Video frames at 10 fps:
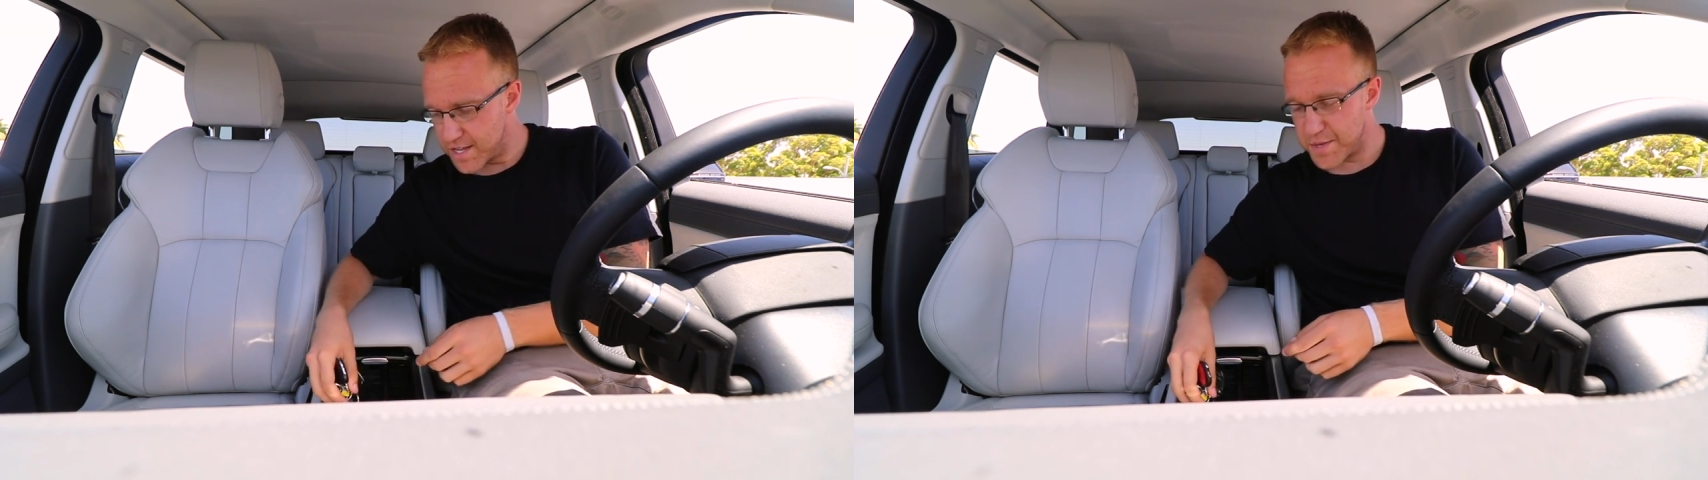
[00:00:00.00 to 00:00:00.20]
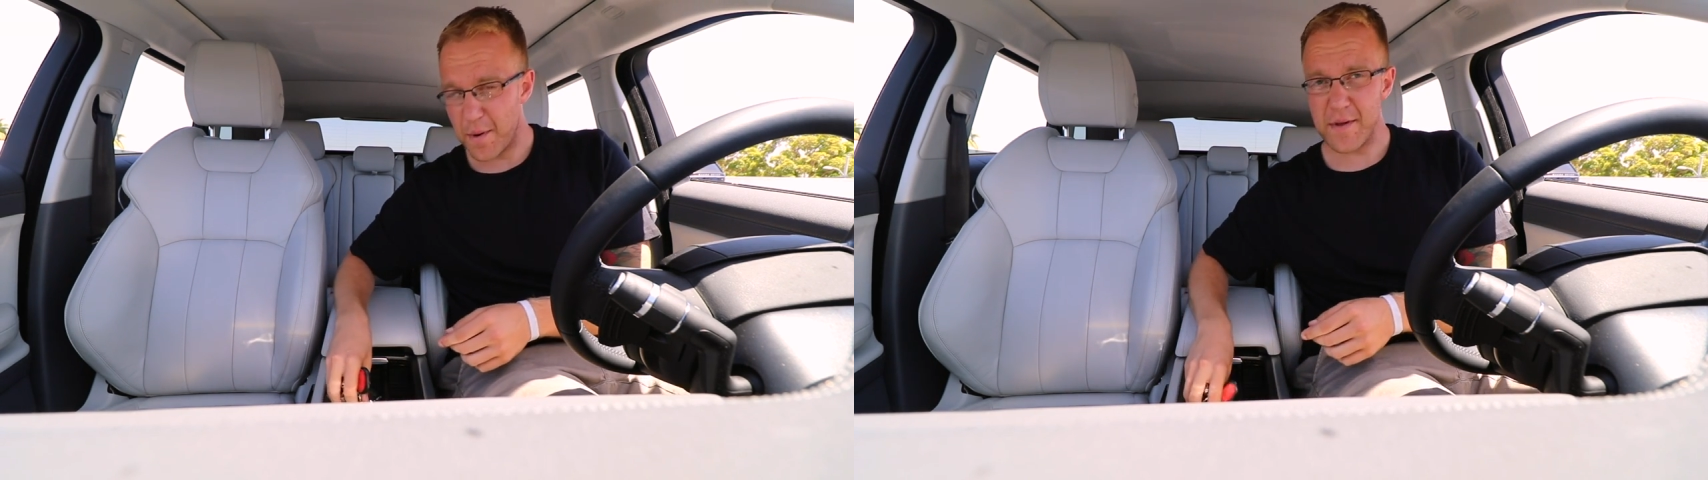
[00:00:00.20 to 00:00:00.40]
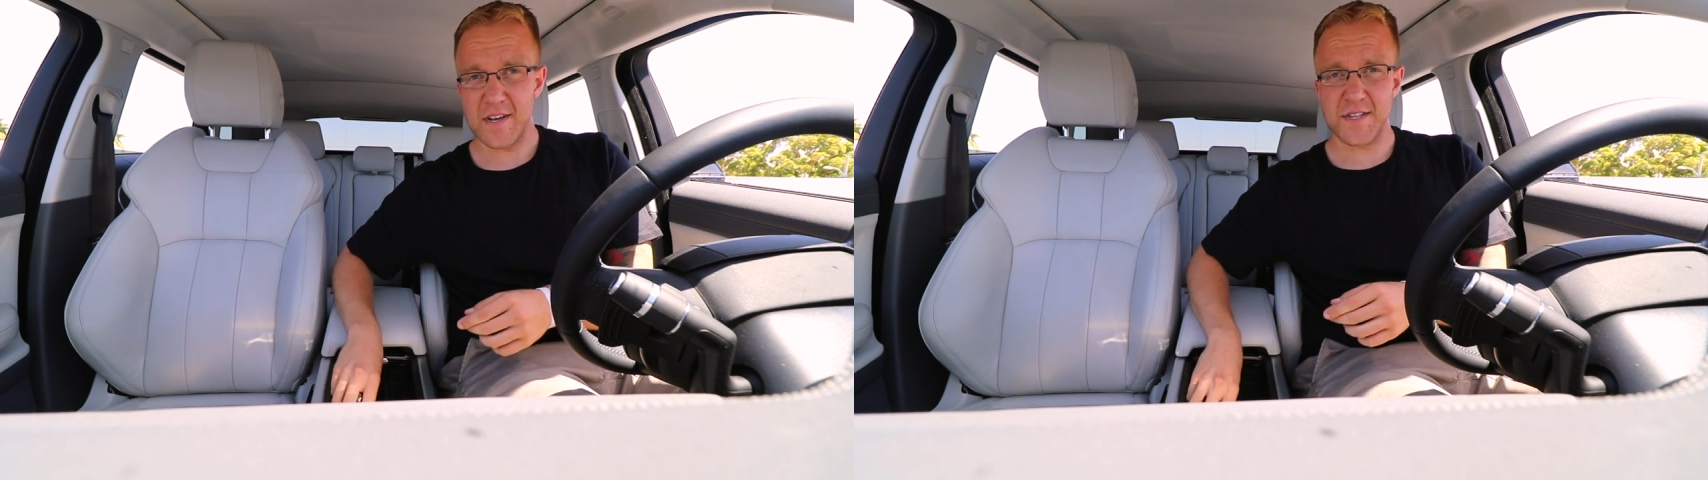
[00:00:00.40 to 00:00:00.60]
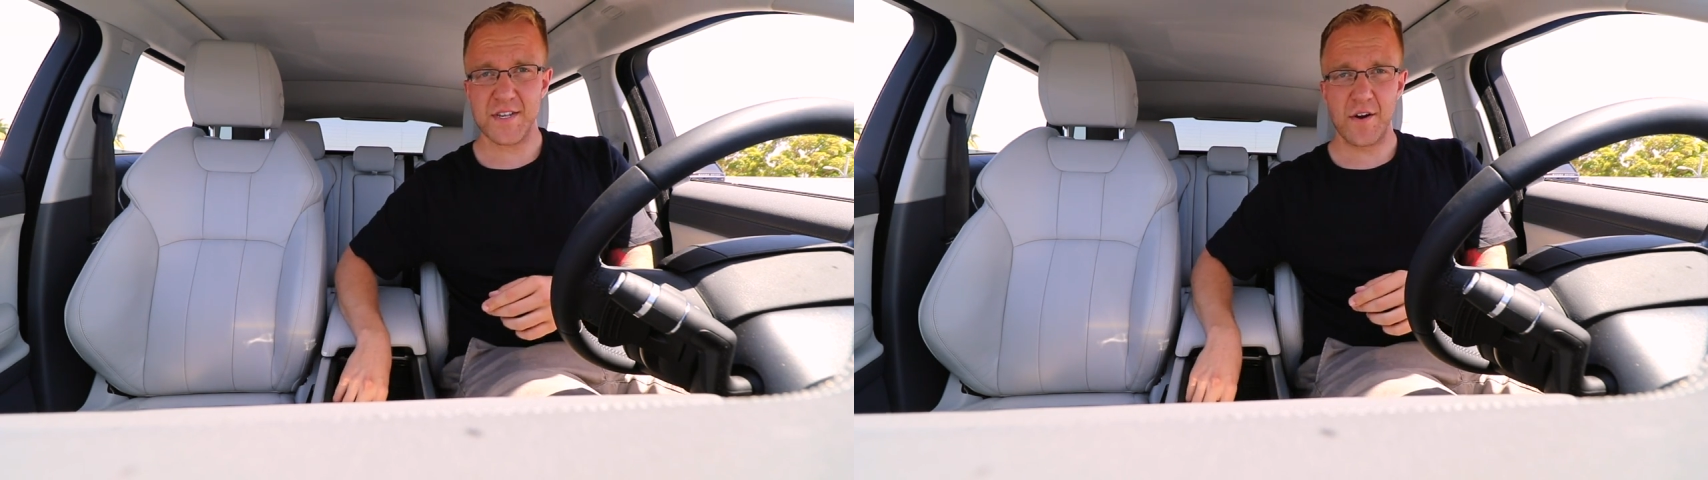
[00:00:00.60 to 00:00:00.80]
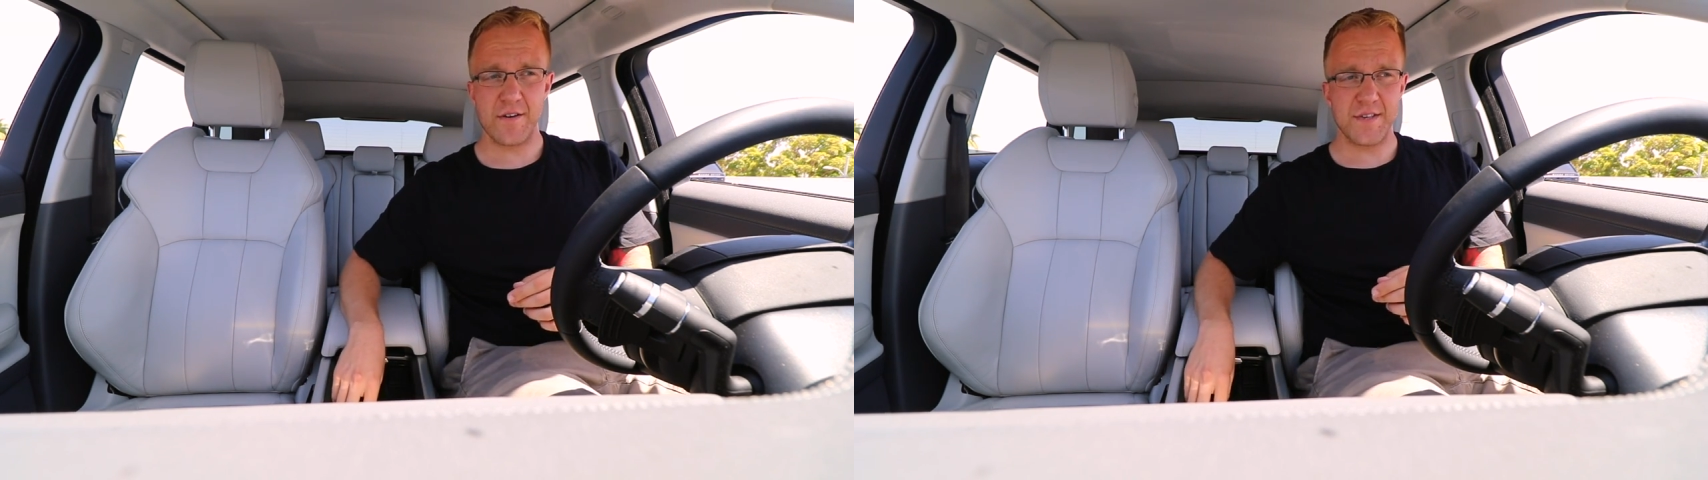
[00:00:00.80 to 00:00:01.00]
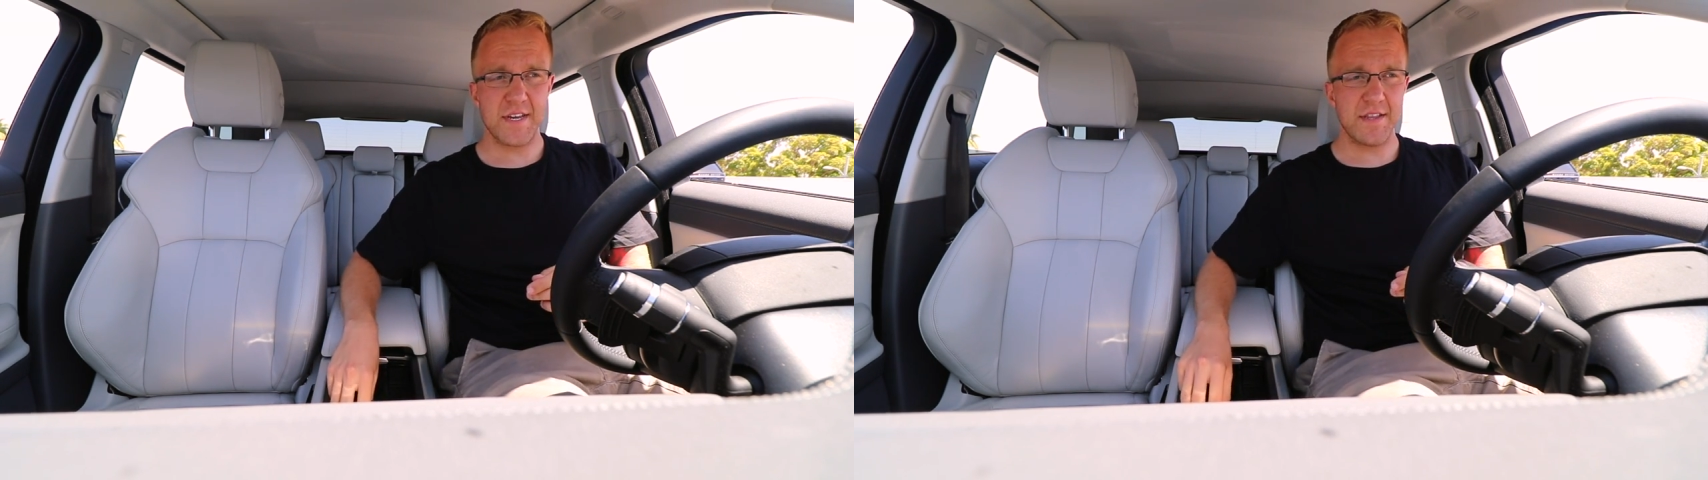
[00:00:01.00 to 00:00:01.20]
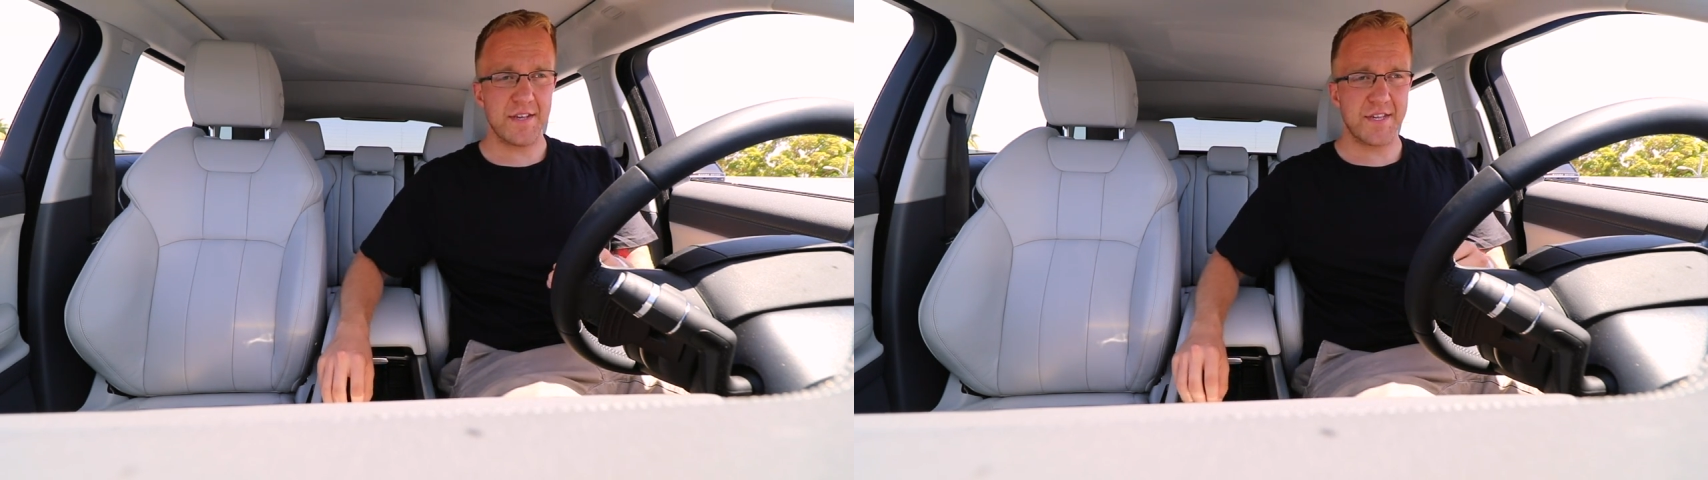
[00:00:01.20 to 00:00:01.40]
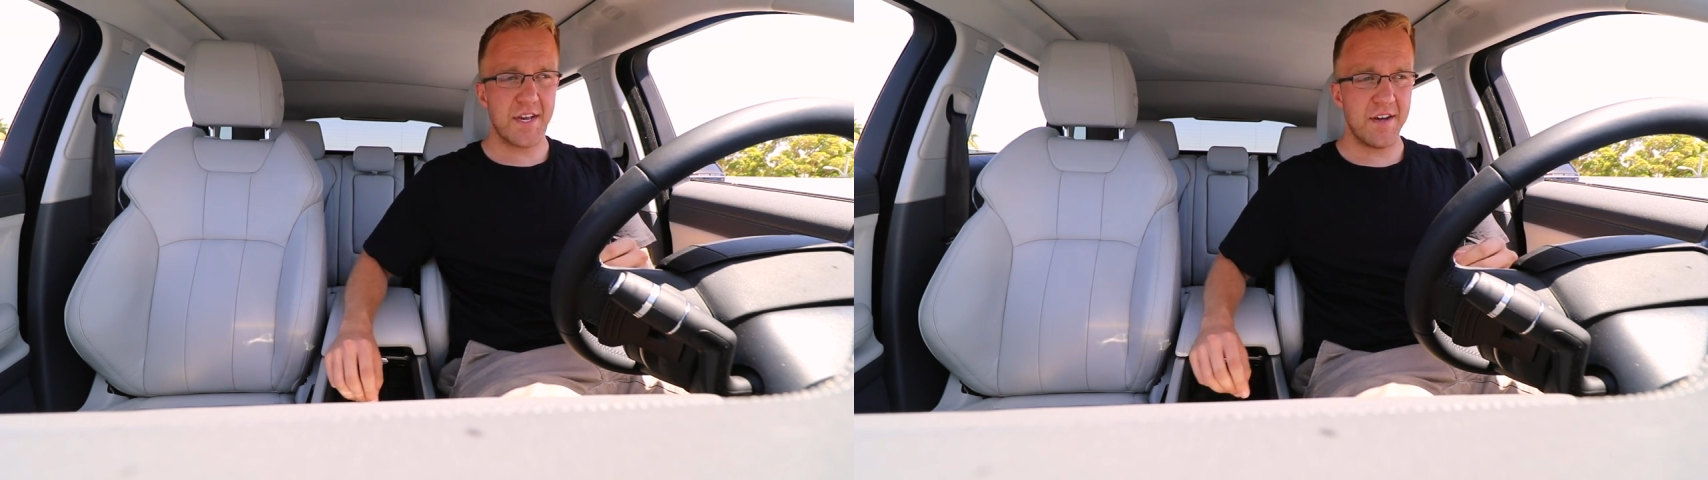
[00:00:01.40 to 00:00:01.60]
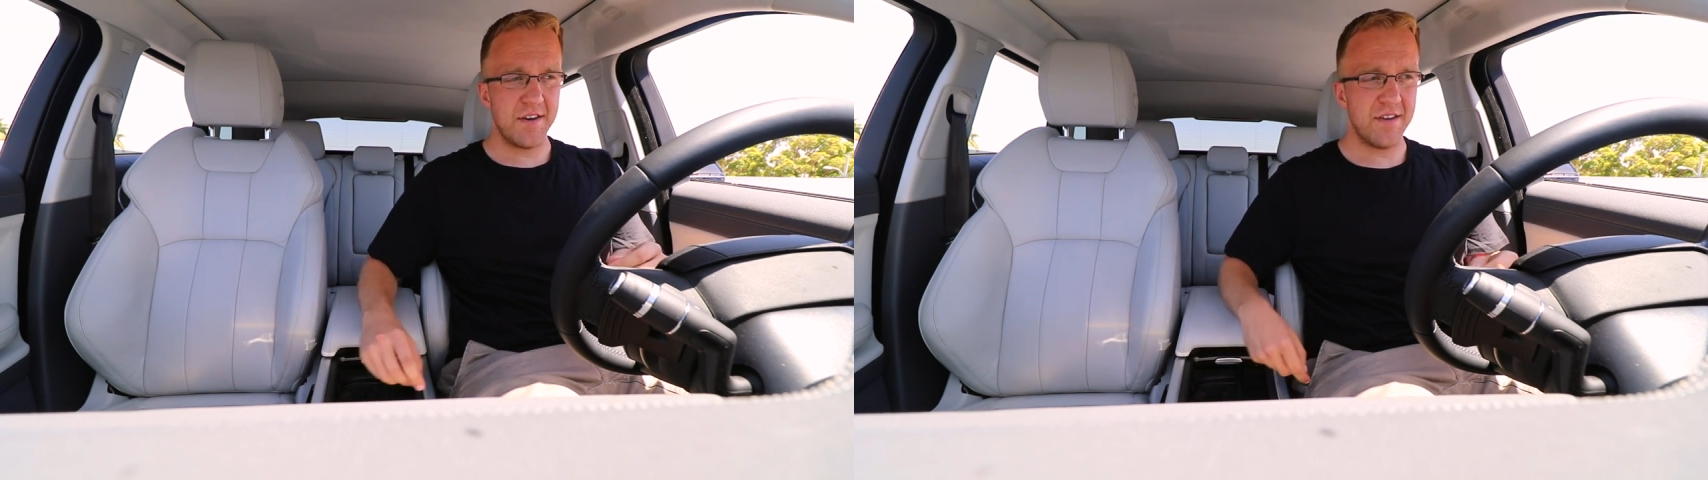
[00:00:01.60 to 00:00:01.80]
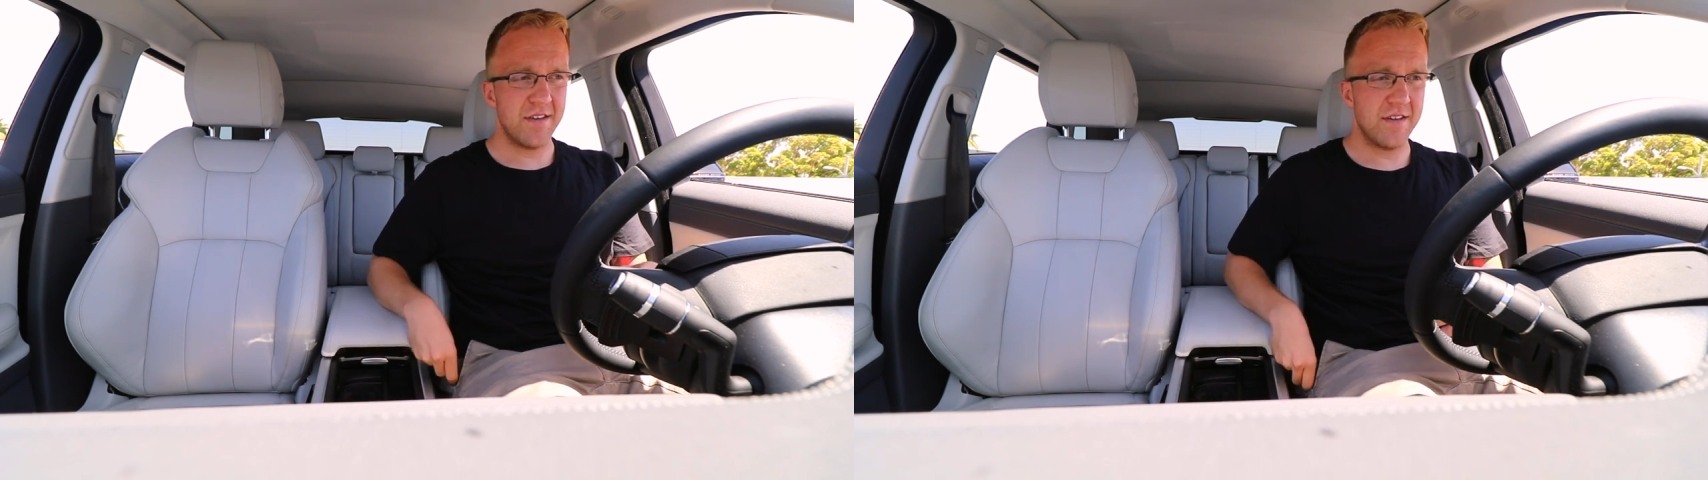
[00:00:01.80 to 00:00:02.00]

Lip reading: it's probably because these cars sit in the sun